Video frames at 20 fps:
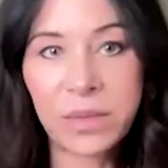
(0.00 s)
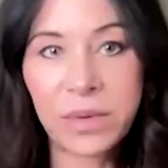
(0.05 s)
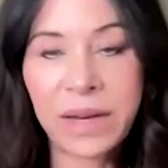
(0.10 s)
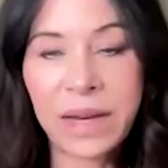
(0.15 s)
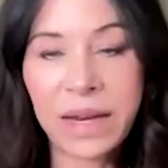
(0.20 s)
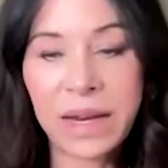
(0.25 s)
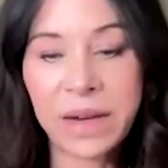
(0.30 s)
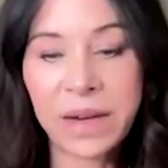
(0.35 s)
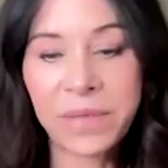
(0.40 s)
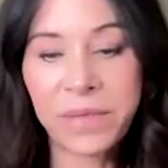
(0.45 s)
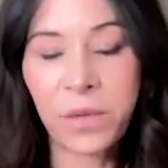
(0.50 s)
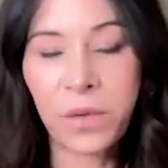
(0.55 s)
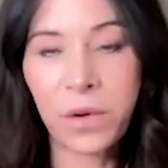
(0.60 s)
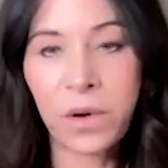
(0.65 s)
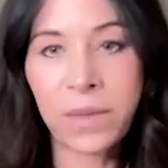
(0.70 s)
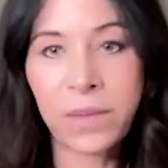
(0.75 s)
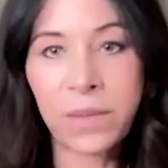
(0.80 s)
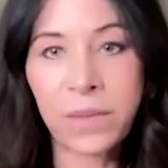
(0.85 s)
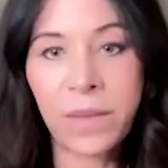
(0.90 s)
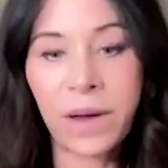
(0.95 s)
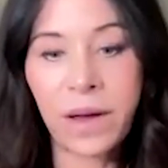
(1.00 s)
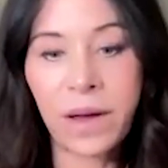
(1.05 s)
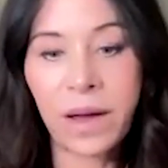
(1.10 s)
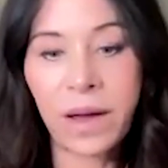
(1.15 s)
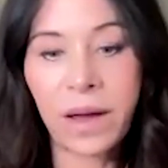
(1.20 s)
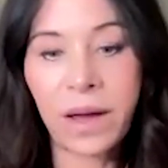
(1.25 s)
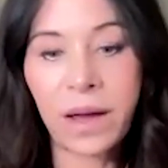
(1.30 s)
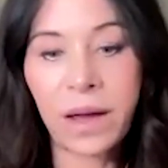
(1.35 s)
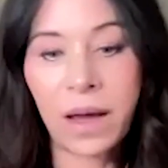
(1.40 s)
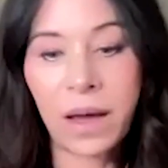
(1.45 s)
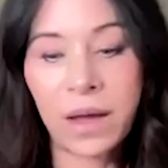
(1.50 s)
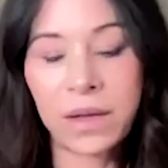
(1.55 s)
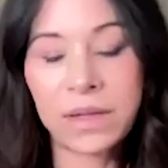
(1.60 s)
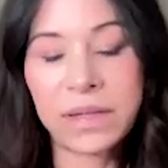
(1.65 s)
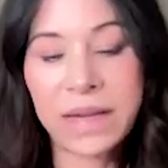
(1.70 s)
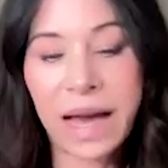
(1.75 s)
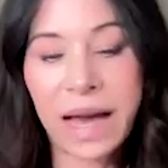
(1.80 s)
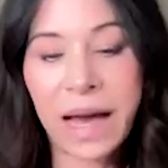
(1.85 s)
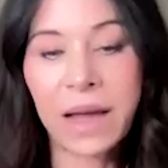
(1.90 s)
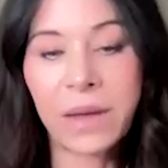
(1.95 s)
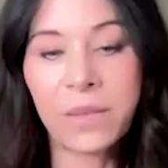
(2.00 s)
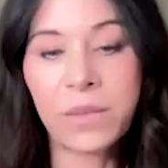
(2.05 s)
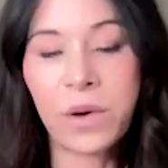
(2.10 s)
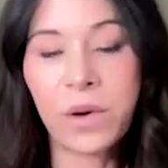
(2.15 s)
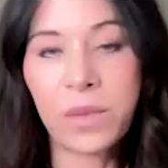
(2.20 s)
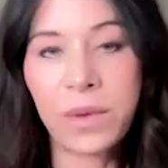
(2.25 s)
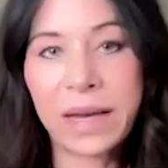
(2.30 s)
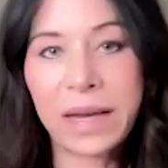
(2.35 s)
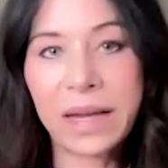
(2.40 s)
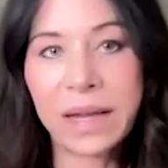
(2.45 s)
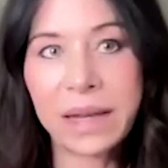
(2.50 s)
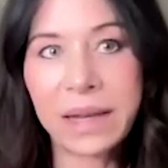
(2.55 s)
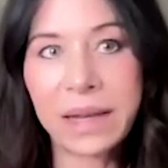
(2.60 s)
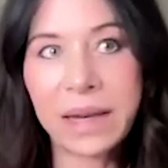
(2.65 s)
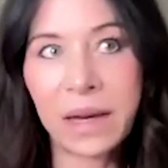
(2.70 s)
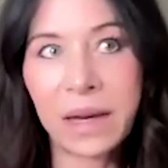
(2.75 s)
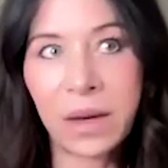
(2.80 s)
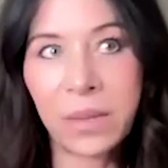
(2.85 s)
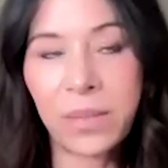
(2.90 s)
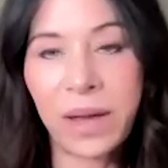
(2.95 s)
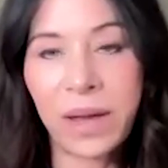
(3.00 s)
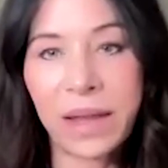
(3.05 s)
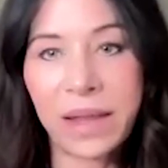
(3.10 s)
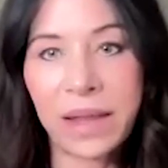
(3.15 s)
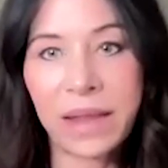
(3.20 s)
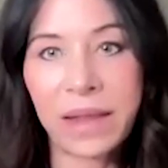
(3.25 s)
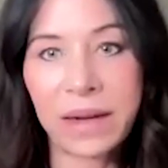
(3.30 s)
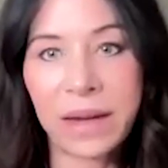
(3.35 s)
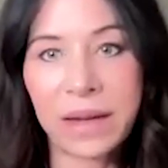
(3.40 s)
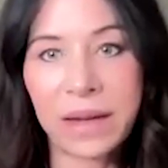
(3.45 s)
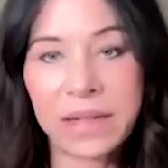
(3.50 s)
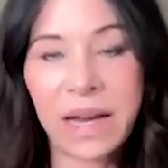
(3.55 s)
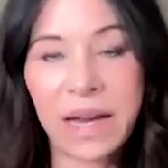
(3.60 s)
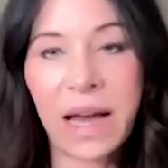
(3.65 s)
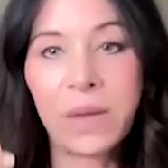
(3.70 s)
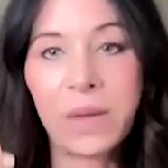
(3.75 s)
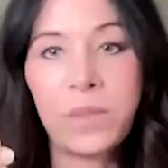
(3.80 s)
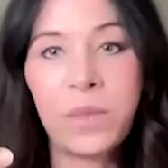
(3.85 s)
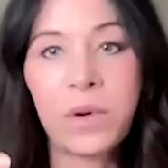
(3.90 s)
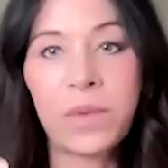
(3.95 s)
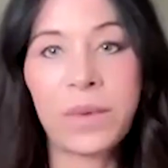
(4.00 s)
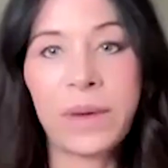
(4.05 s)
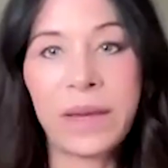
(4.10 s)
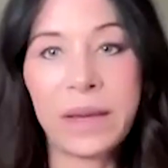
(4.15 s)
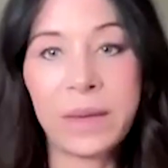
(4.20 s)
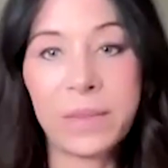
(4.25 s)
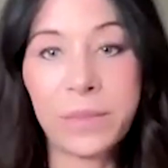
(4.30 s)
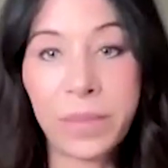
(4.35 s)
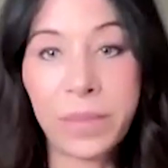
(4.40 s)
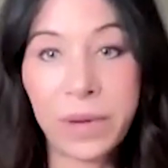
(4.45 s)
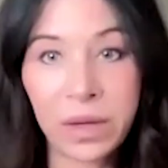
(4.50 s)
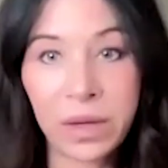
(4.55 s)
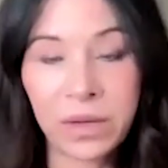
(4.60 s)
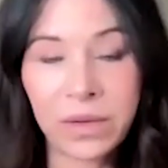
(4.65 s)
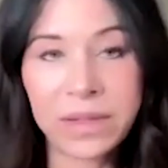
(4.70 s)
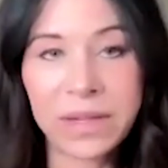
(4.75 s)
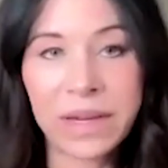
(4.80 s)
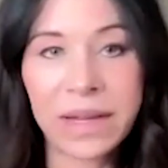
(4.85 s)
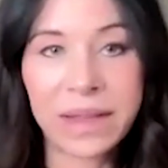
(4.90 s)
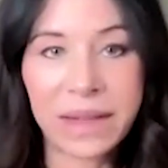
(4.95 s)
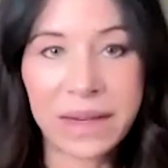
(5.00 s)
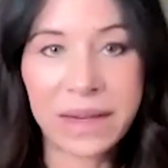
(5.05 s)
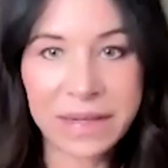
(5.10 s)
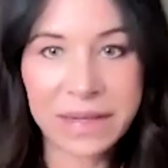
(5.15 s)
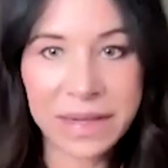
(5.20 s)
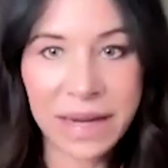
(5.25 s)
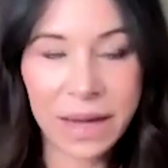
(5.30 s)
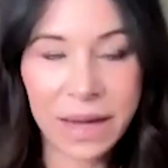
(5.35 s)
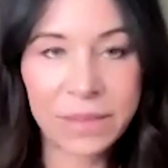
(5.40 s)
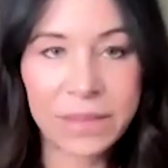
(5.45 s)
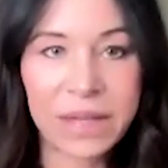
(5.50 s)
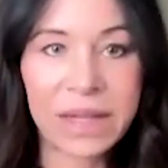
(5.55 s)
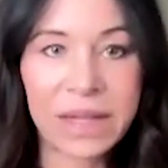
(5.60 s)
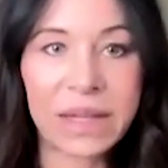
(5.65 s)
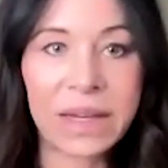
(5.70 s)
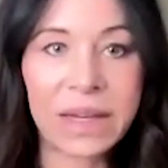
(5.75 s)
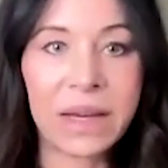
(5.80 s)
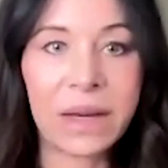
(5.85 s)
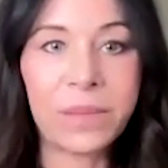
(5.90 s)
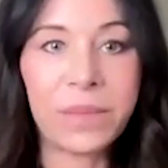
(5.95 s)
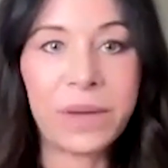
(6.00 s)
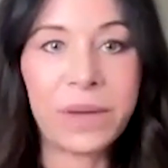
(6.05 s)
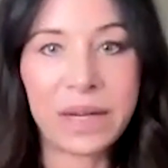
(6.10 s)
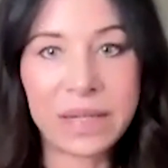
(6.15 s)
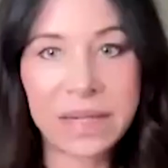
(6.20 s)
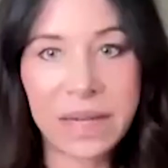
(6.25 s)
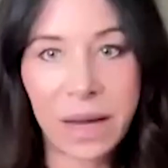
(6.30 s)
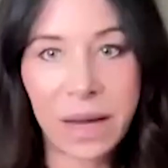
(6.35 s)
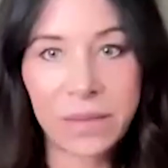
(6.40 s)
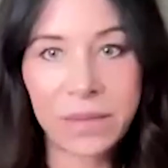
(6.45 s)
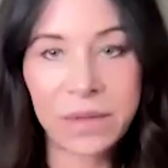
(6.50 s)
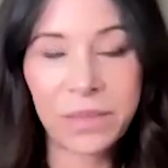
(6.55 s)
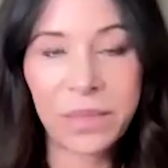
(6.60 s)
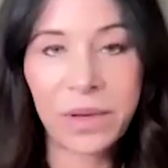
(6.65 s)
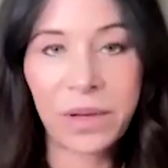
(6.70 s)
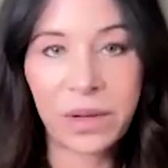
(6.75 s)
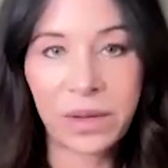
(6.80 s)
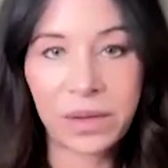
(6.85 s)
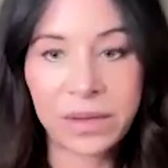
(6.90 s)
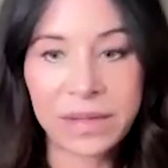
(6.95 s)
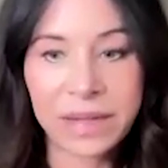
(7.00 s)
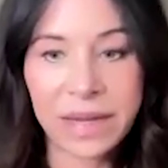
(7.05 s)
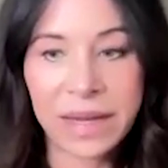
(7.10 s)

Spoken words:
We need to form a time where we clean up, and then a time where we build, and then a time to clean up and a time to build.